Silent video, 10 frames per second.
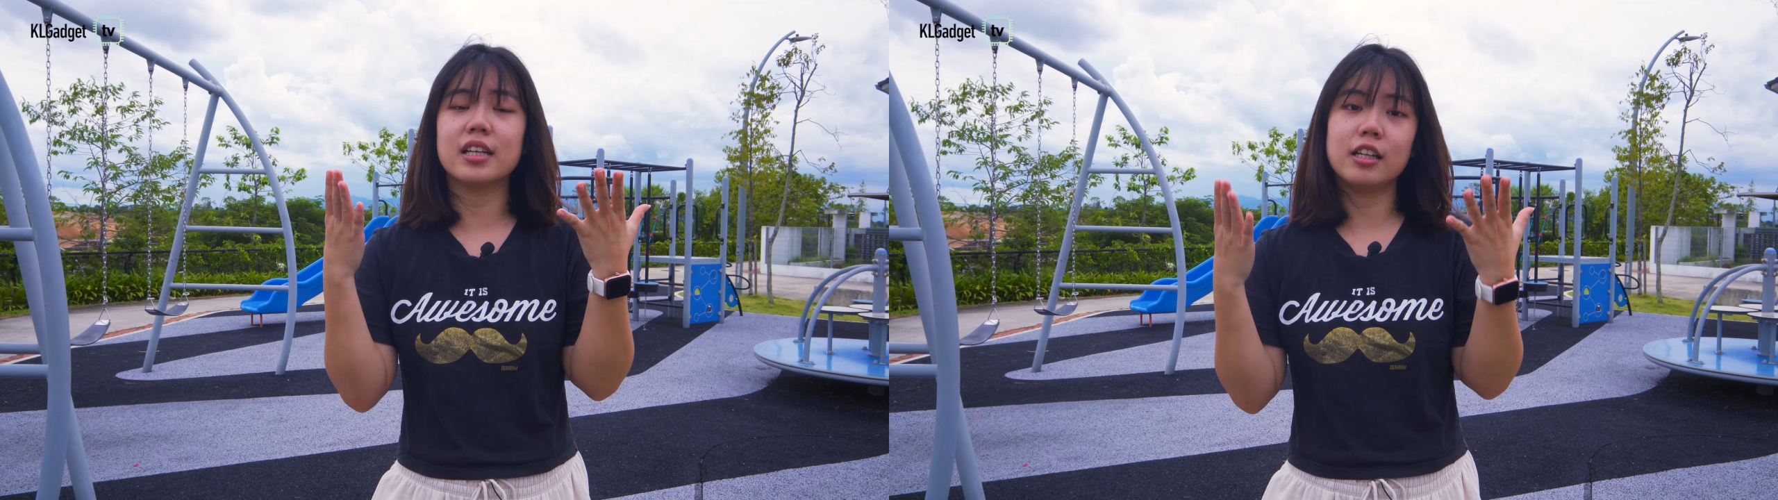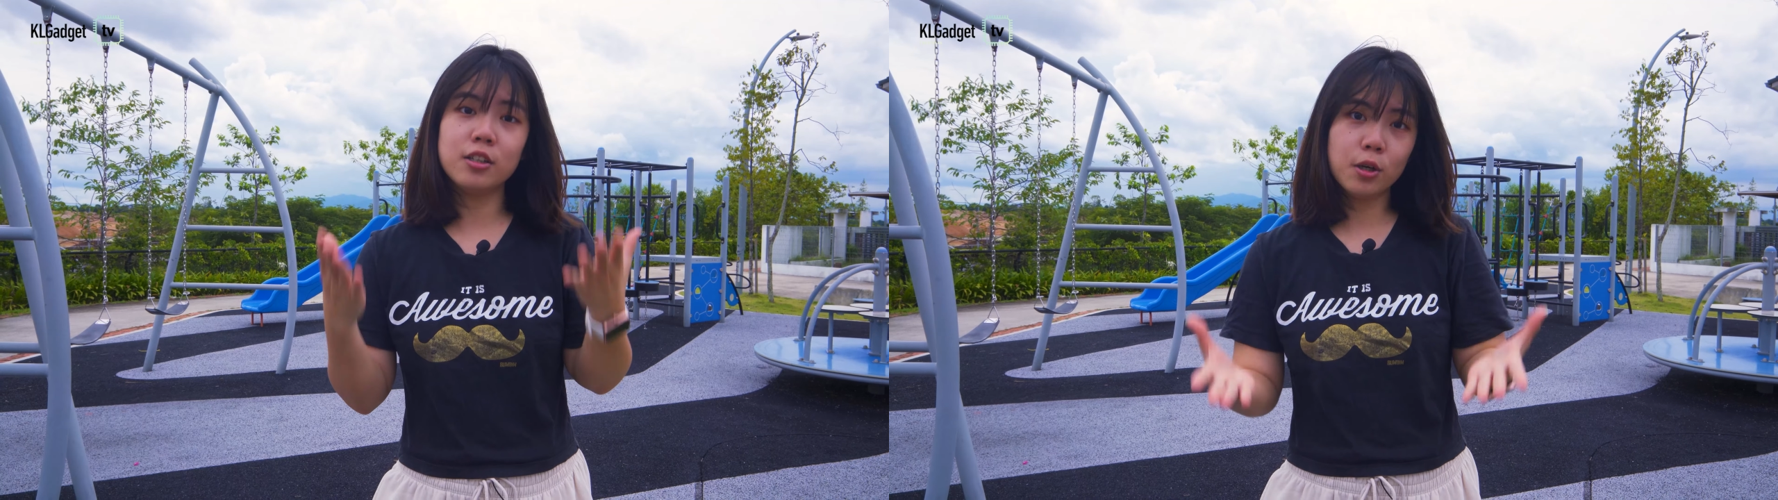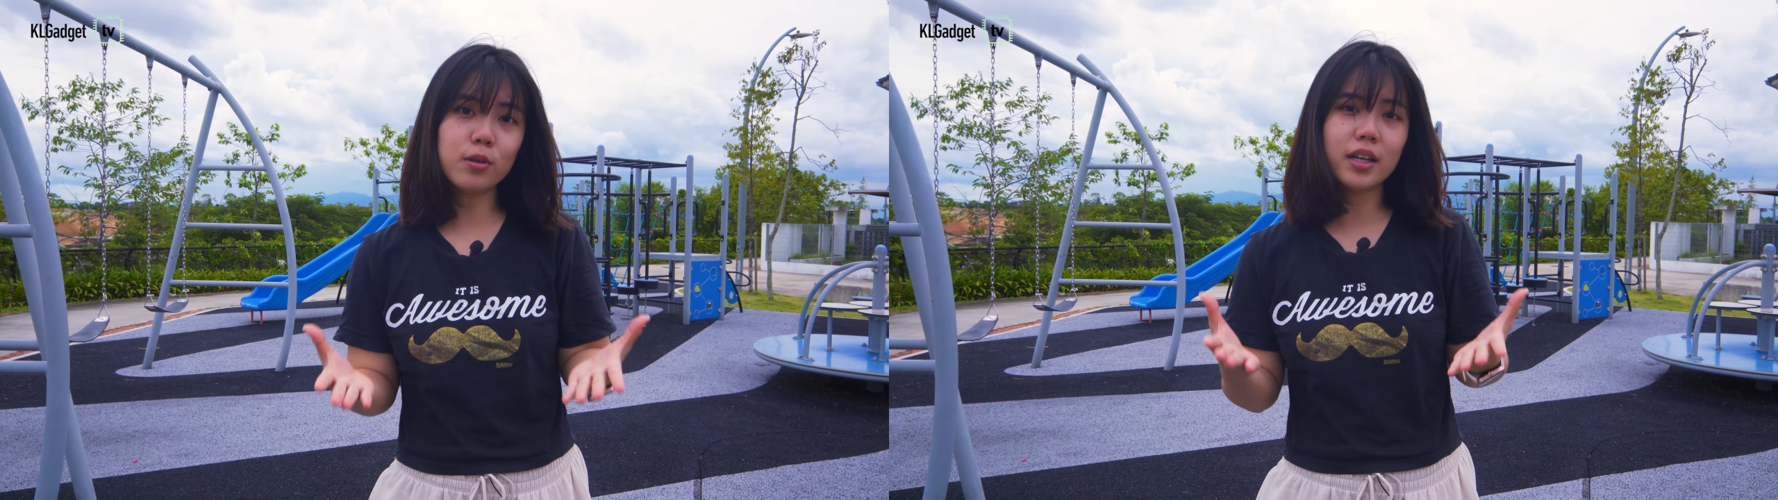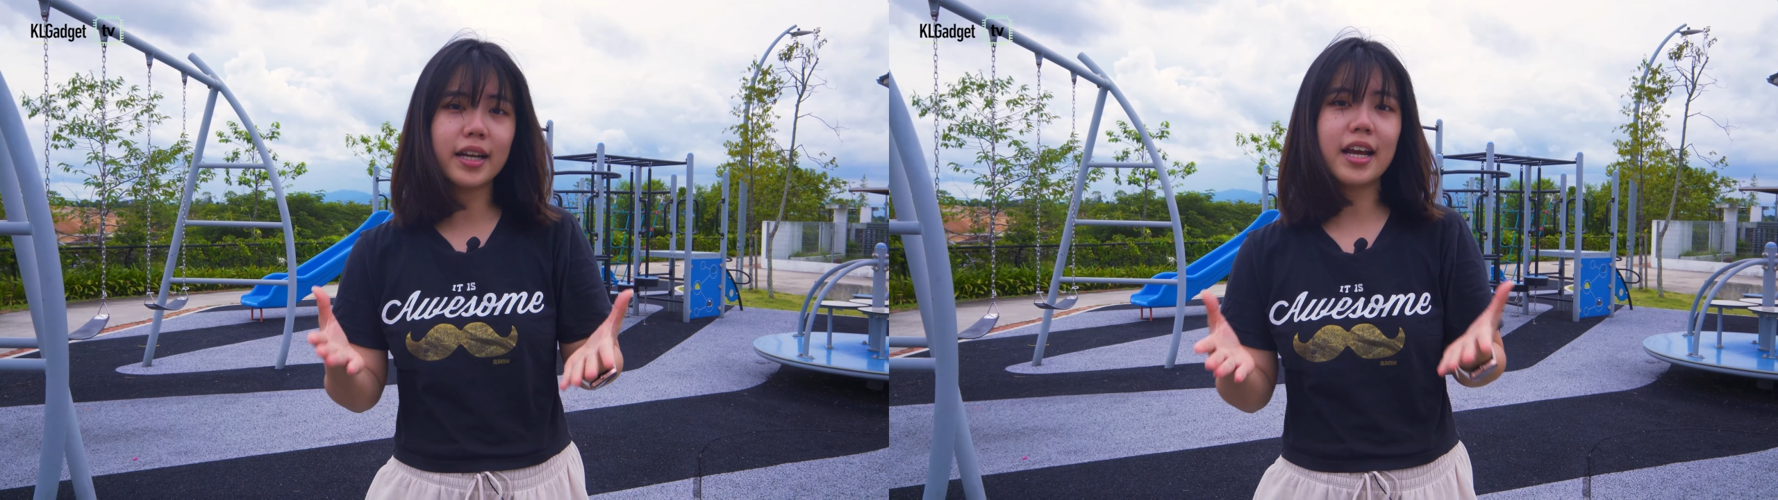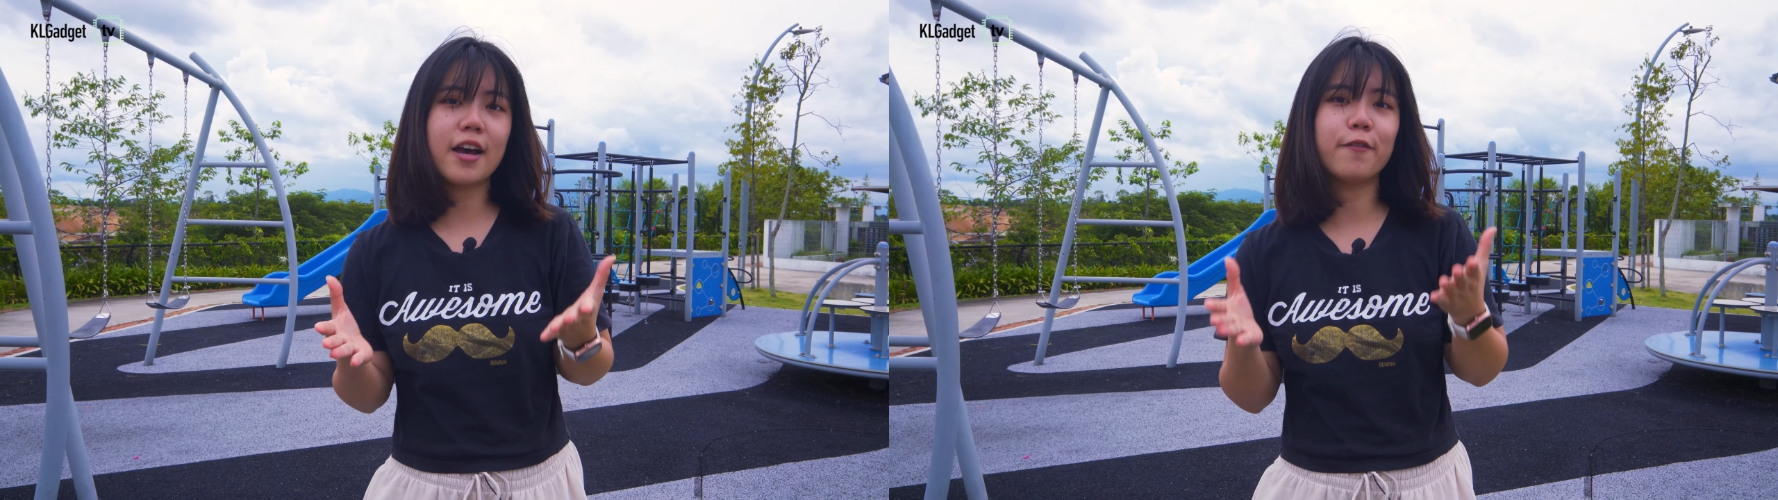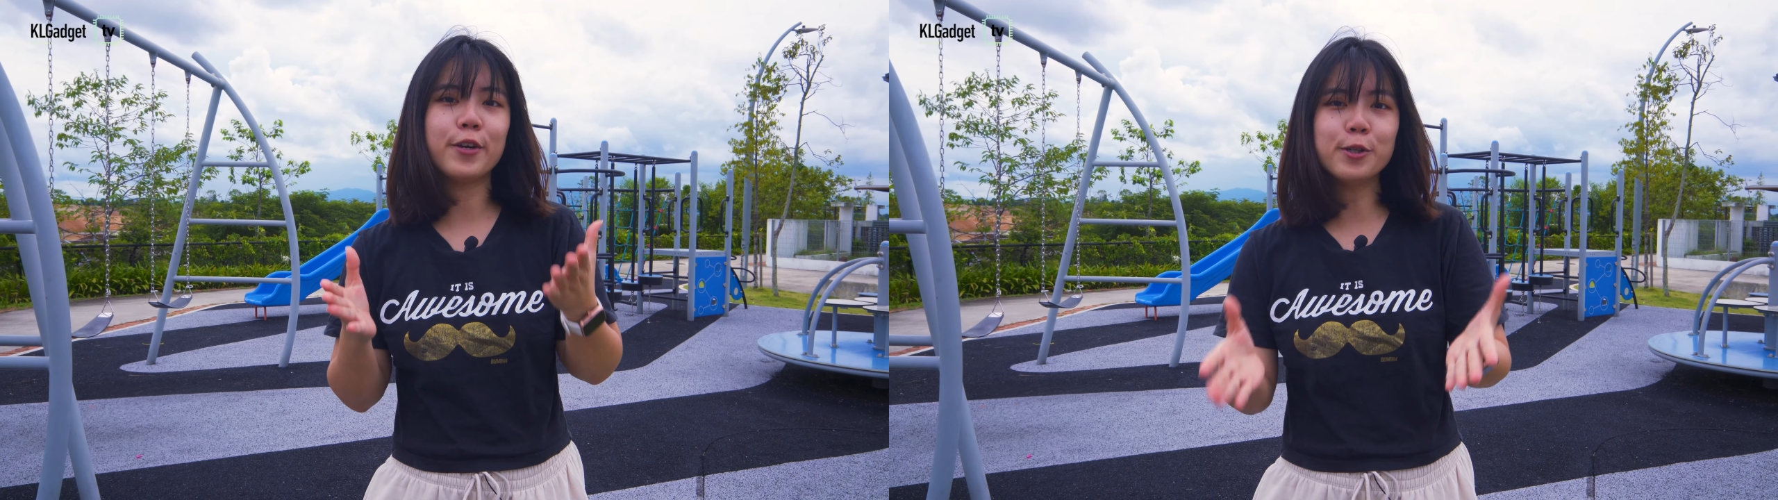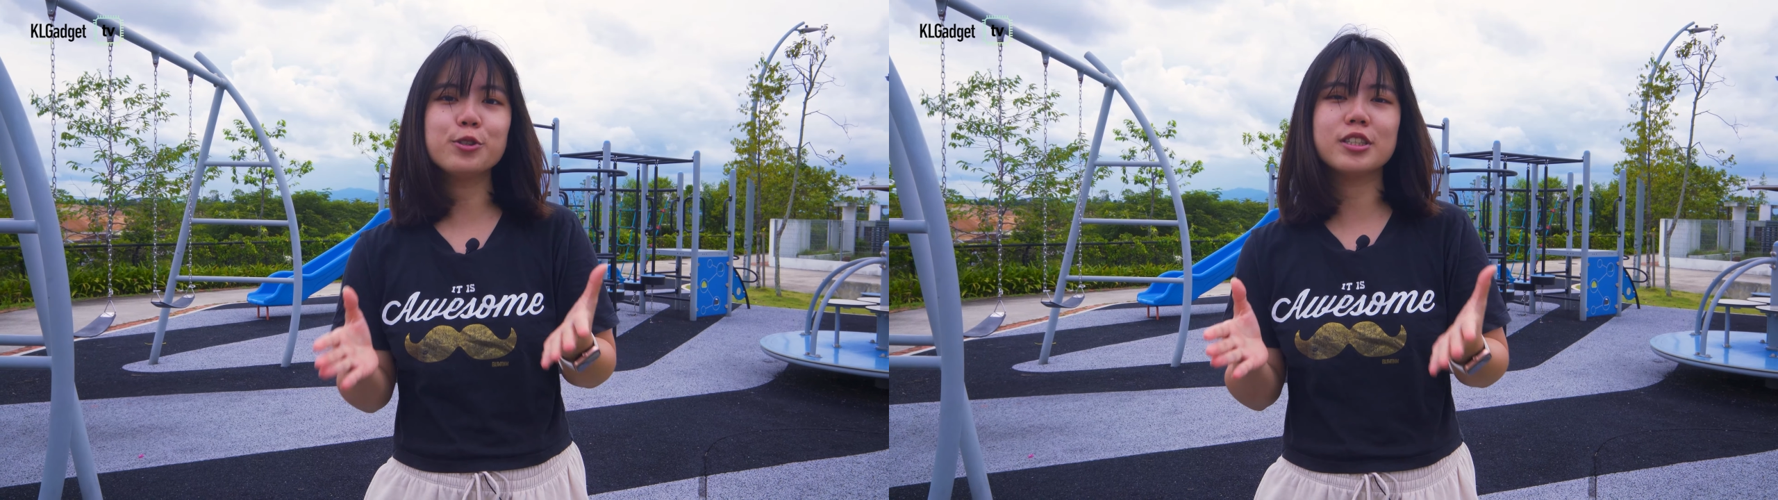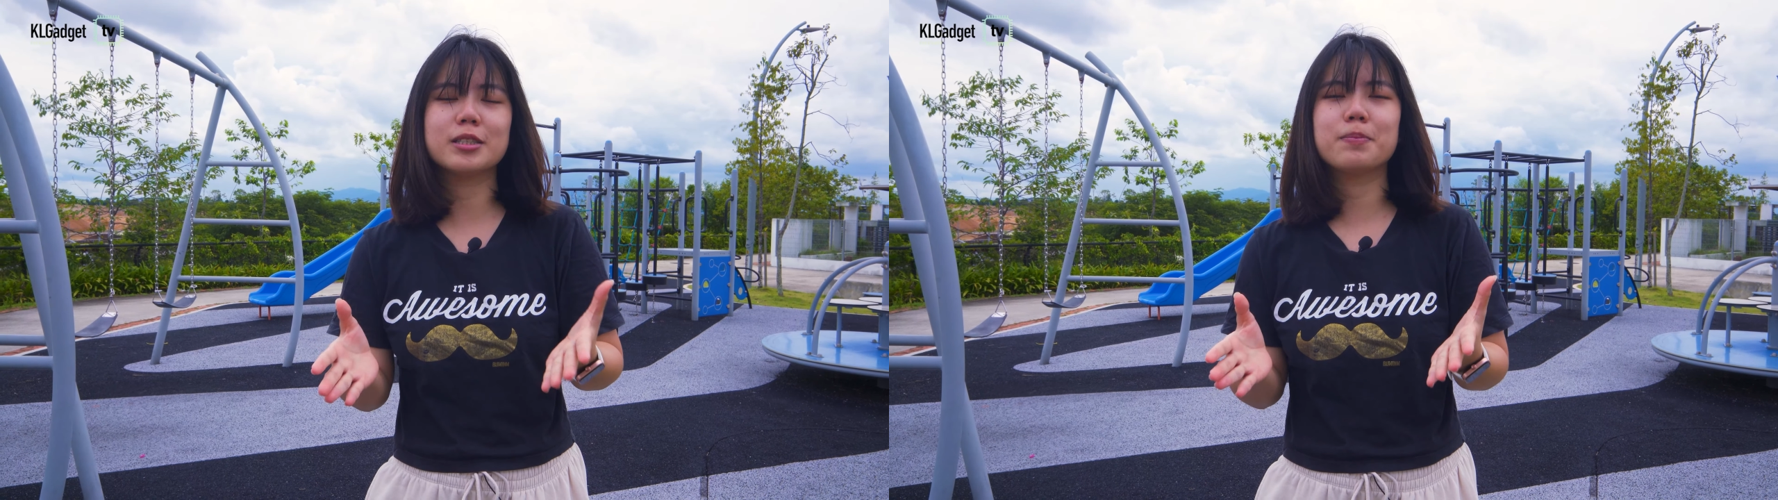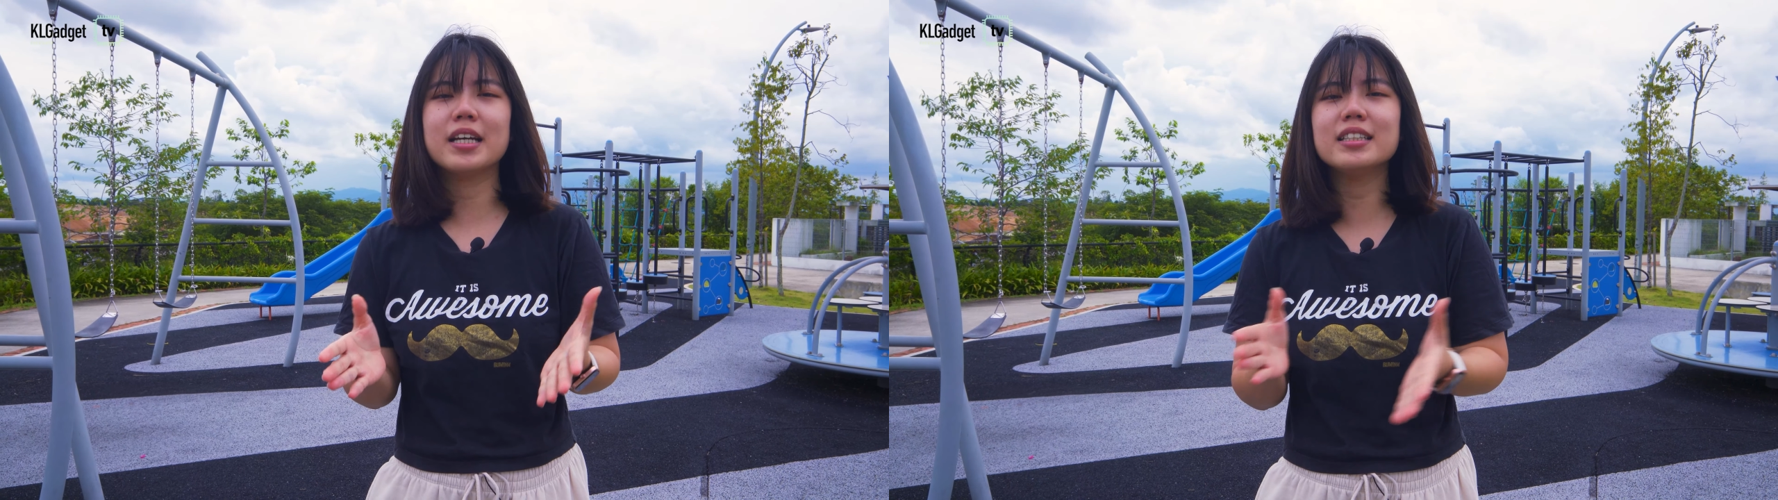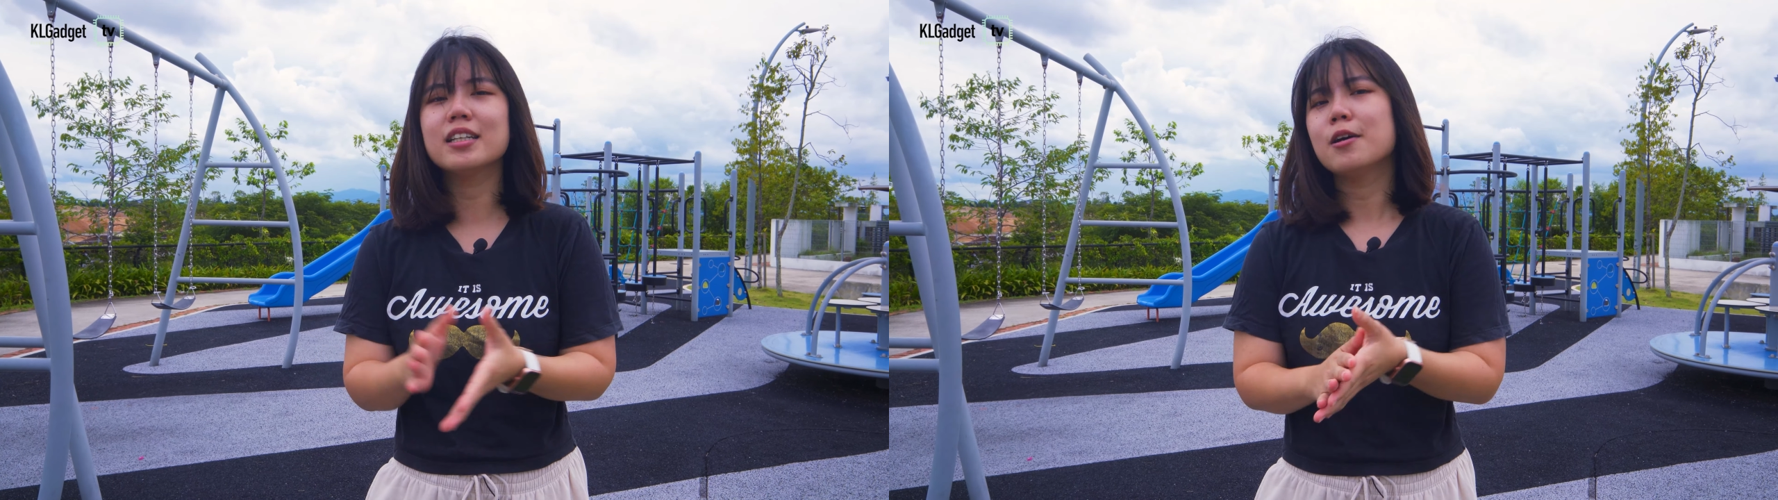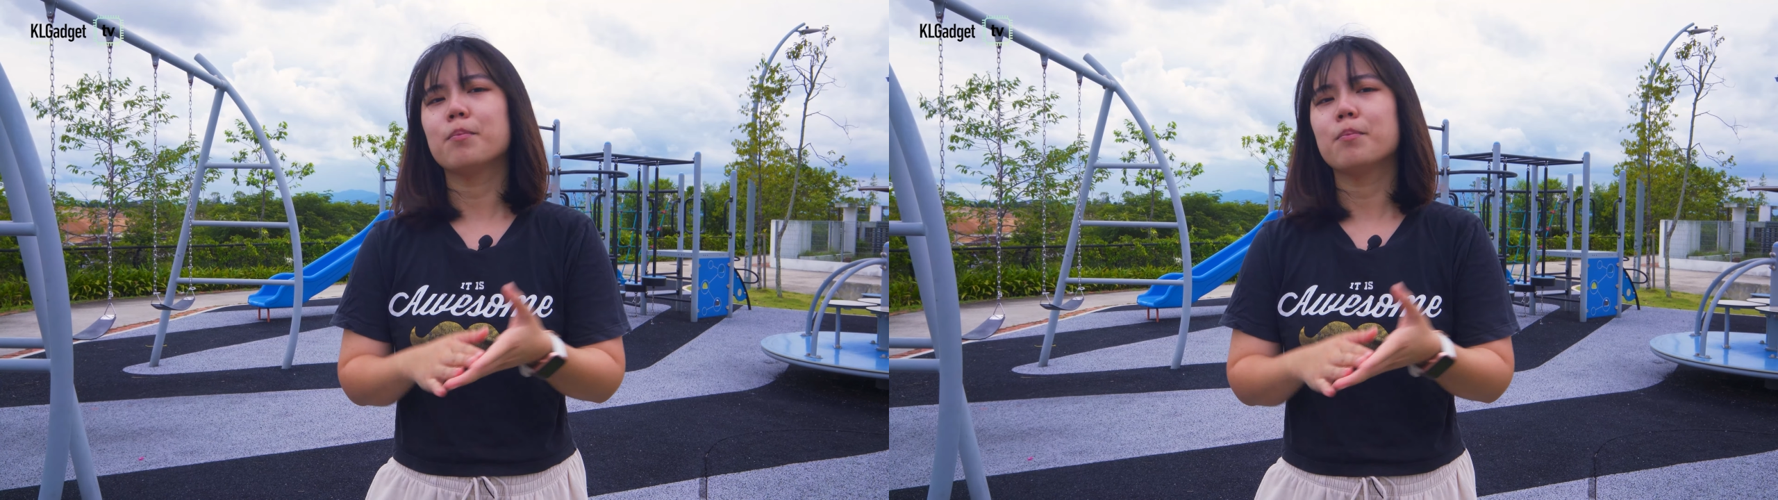that look like they have huge displays